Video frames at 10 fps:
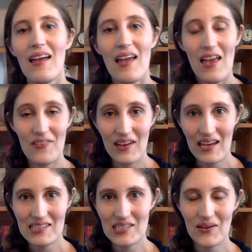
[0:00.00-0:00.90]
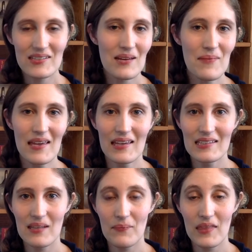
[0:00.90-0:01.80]
If you guys do end up making
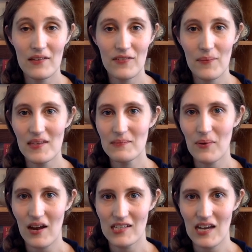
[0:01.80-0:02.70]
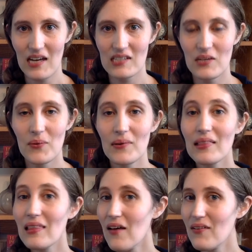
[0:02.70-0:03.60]
something from this project, we would
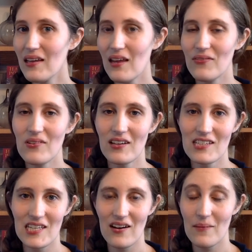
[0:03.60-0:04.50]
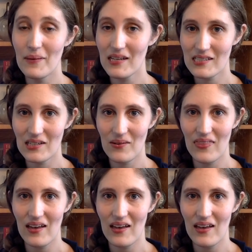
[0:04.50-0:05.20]
love it if you could share a picture with